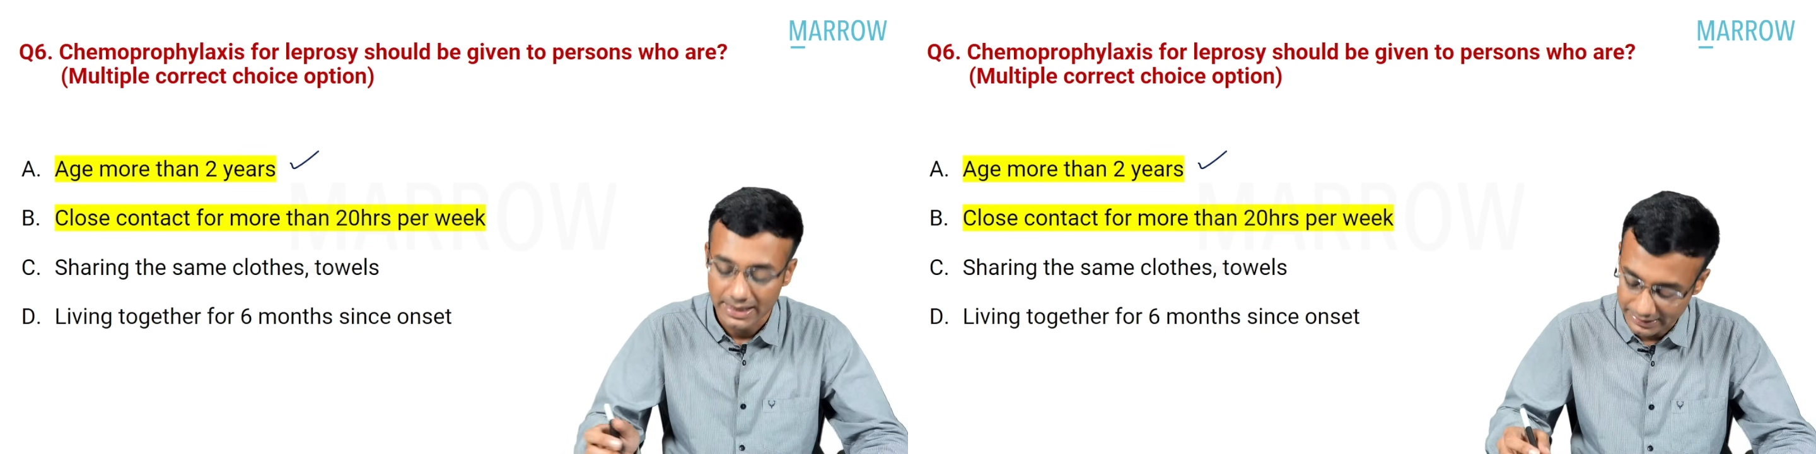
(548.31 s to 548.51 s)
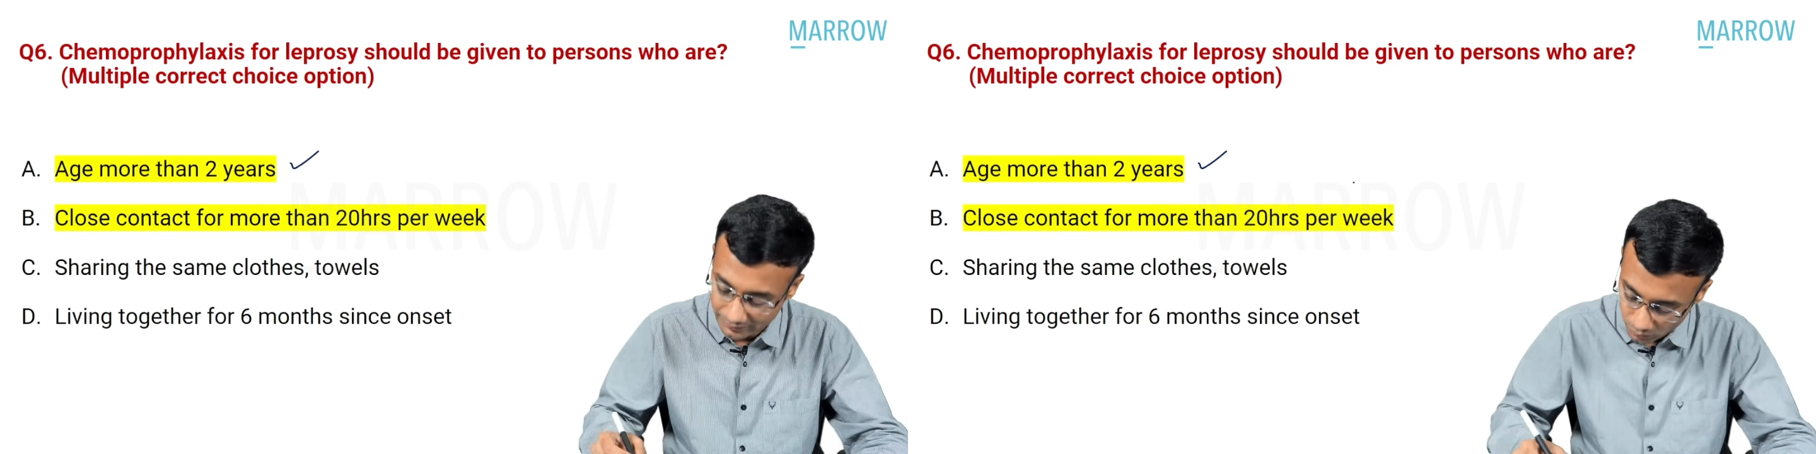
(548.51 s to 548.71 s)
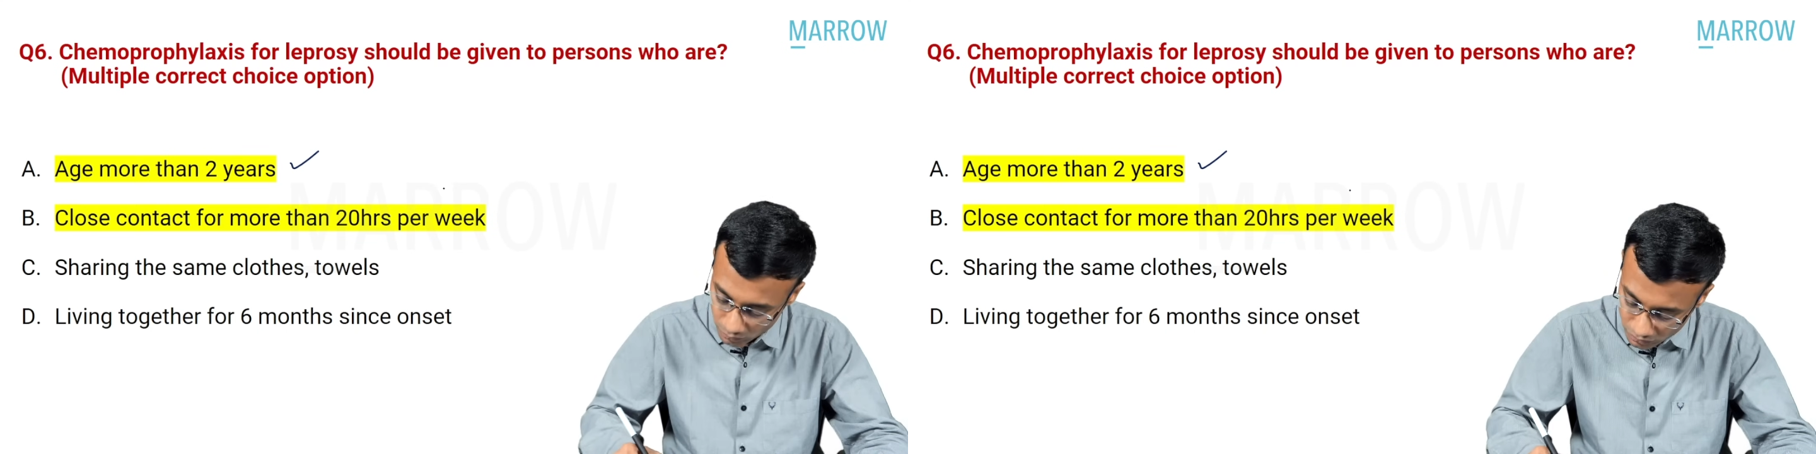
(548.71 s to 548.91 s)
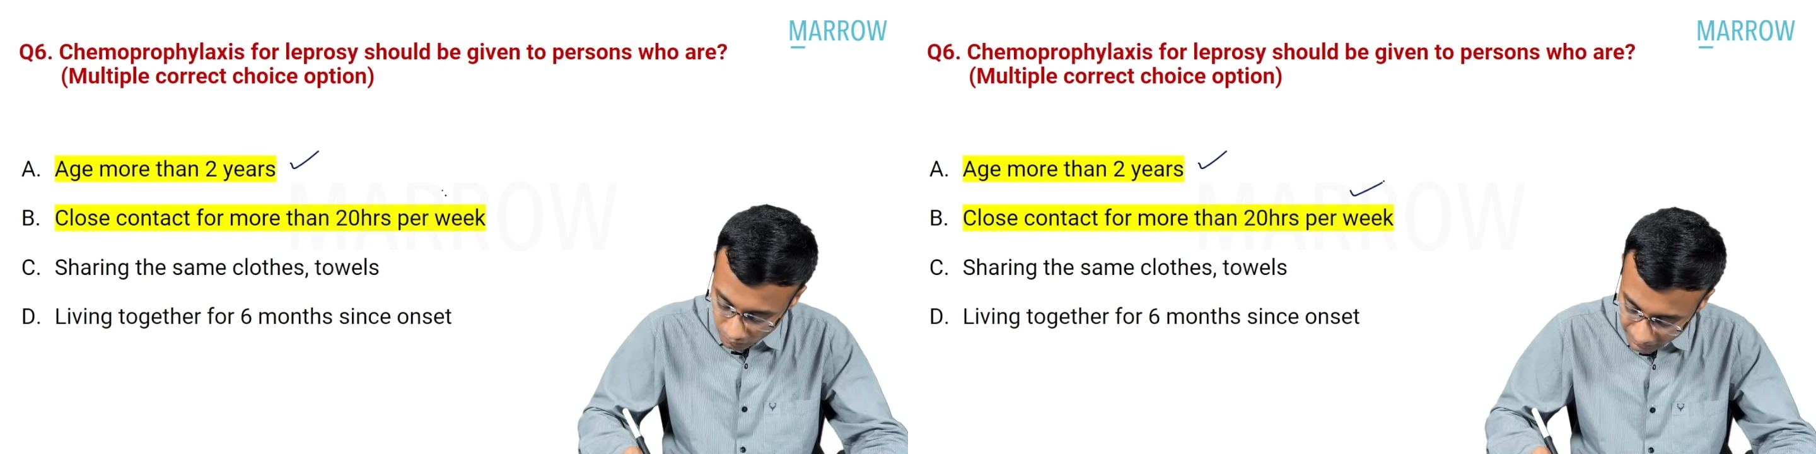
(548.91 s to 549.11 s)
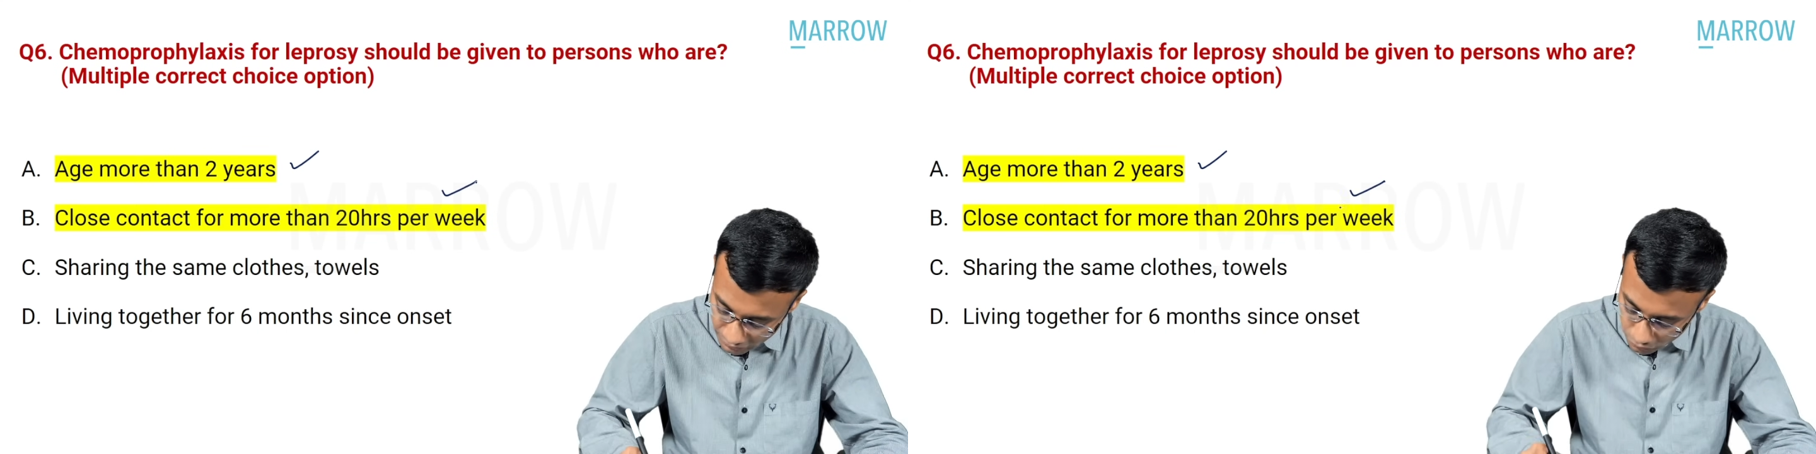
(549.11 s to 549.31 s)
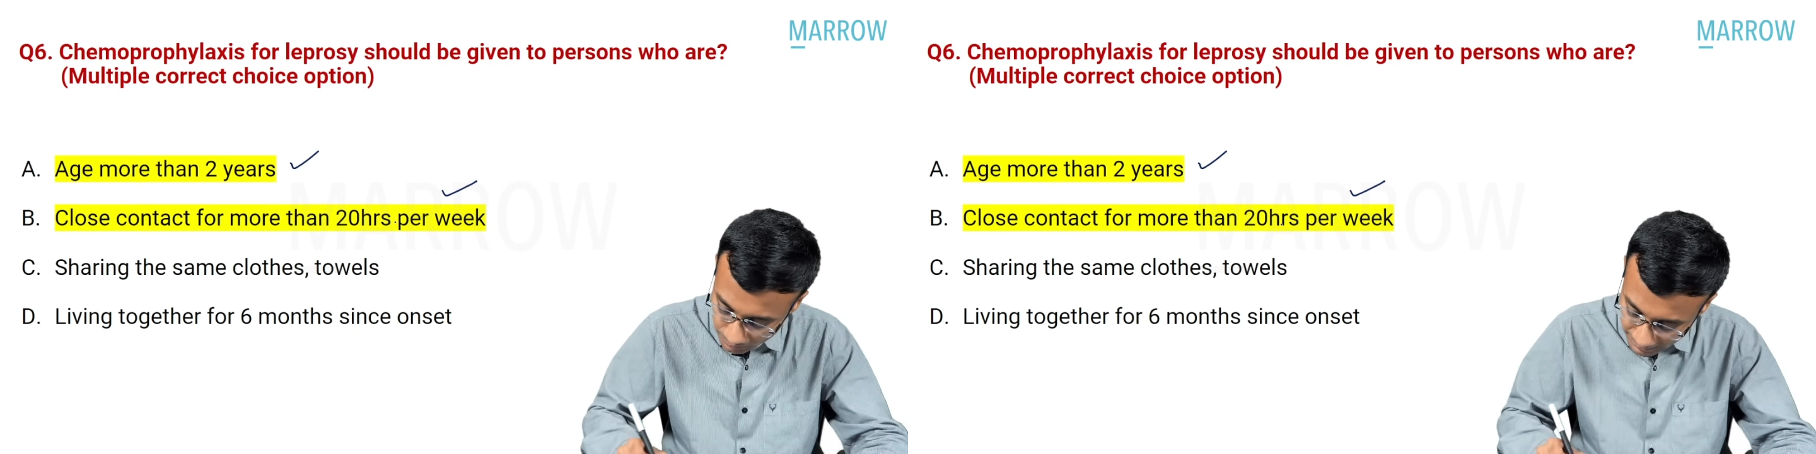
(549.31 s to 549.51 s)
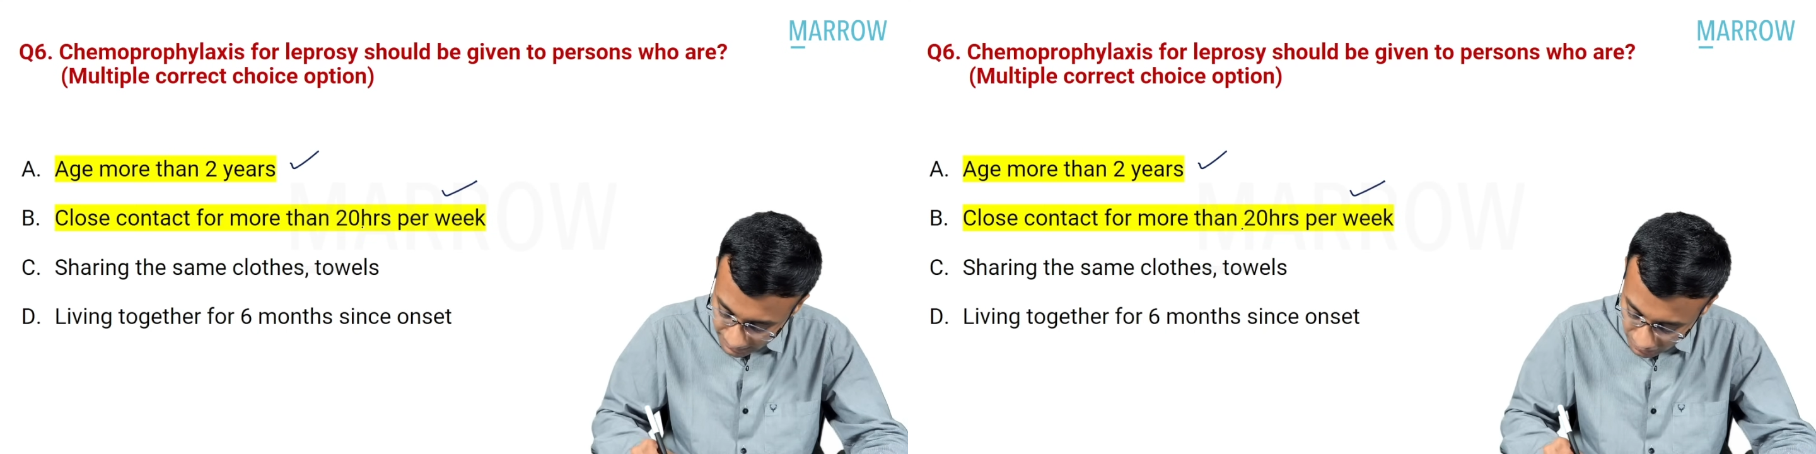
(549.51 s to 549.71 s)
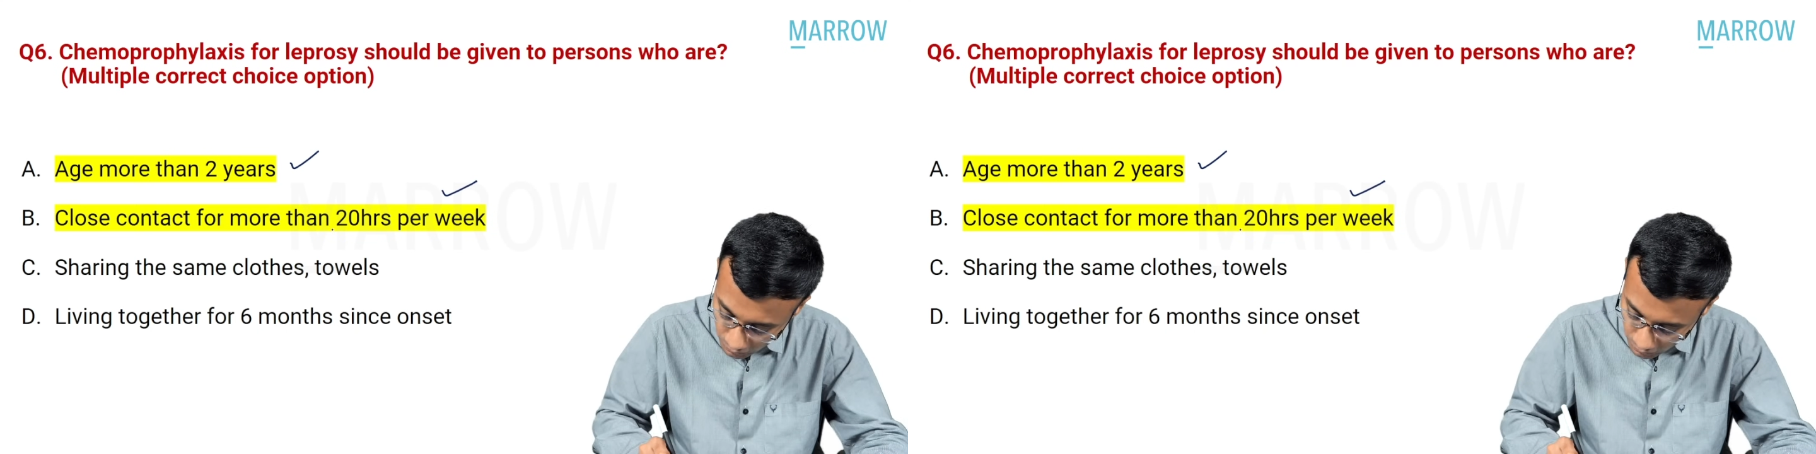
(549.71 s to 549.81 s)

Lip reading: and close contact should be